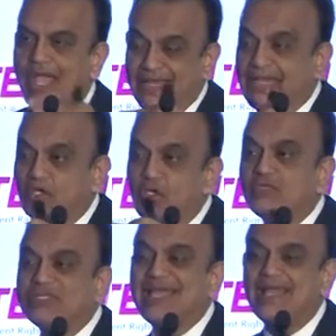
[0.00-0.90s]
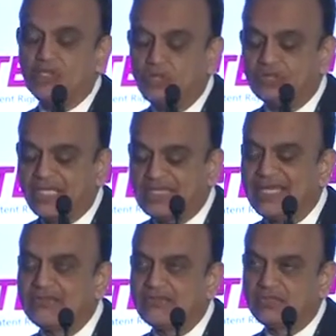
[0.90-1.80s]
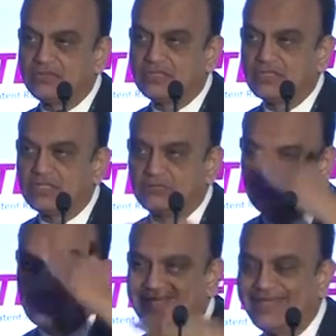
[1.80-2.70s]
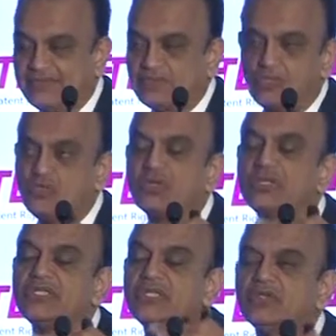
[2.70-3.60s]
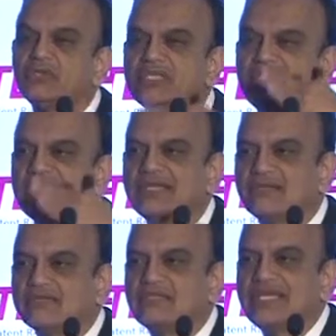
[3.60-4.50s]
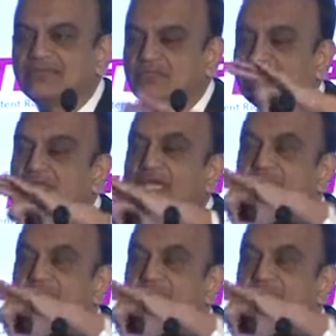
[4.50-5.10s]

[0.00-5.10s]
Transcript: and look the antitrust test. You don't need to apply the antitrust test